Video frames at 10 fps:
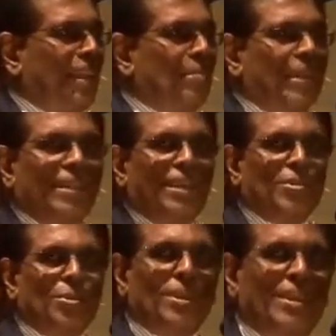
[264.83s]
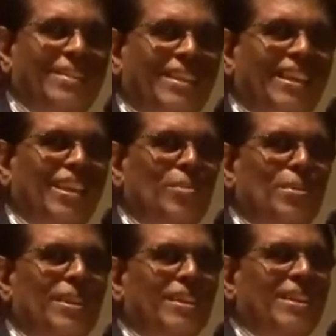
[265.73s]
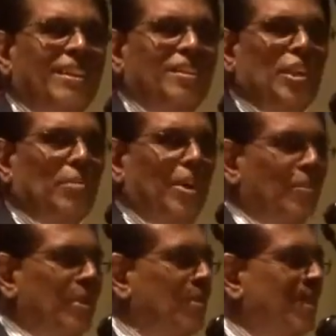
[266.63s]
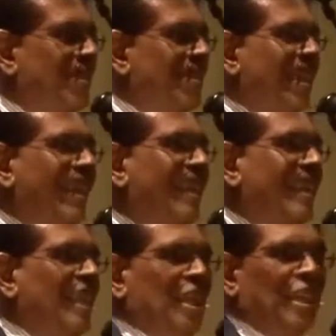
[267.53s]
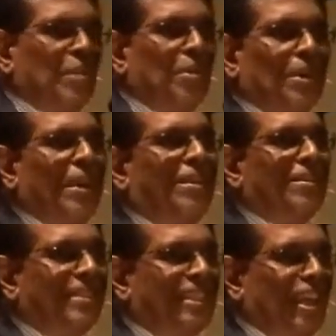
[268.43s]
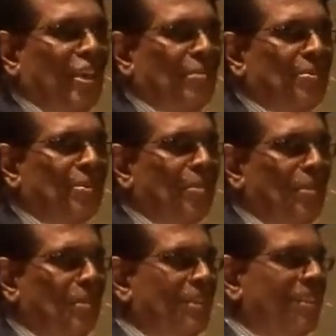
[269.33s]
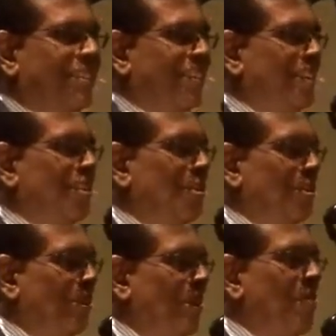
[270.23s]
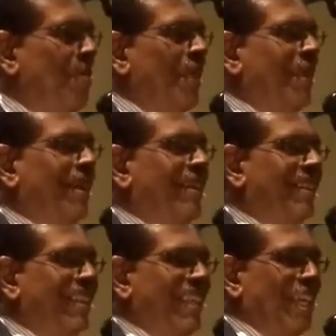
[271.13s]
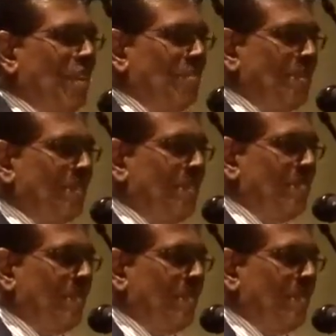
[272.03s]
but he assured us that he will somehow be with us again in about an hour's time. So we will just continue on until he comes.